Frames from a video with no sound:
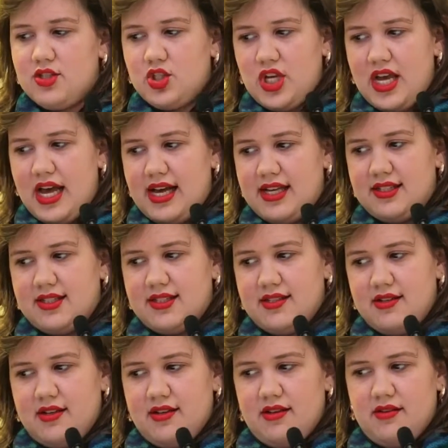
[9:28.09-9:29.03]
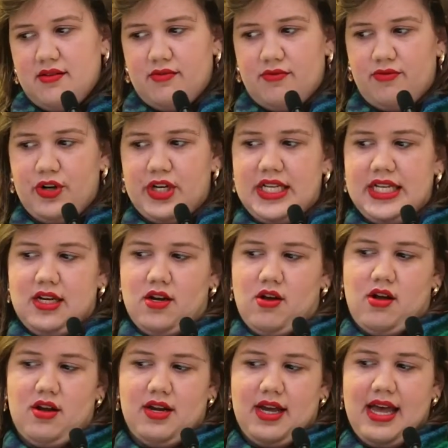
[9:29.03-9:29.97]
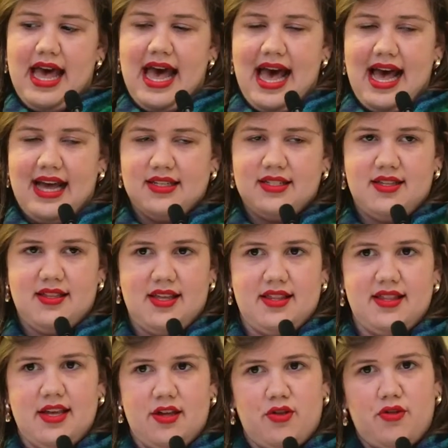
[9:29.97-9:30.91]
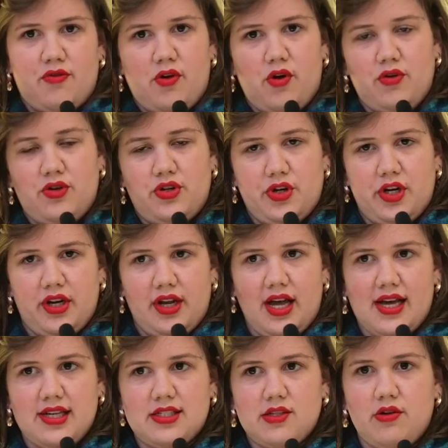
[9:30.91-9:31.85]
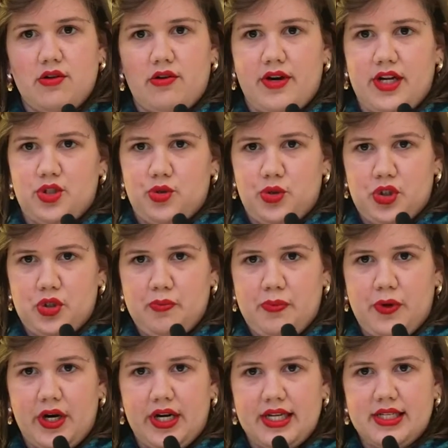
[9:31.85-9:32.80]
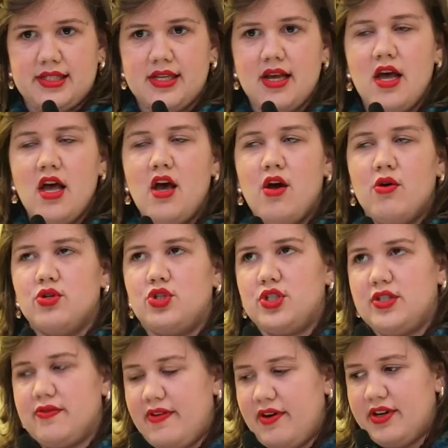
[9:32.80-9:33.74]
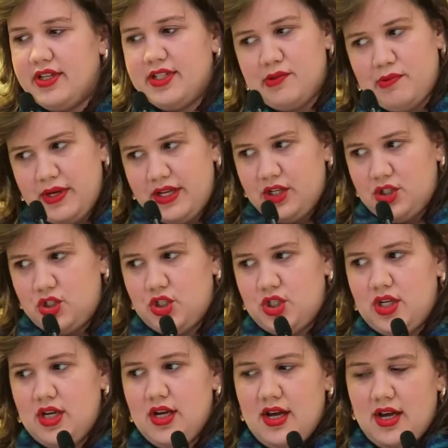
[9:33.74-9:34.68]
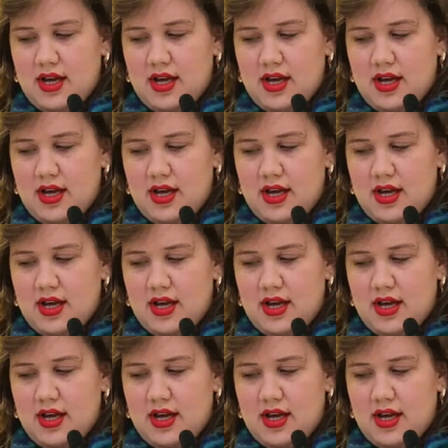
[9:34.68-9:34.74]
She has written on a hat that they throw during high school graduation parties, which is a very Swedish,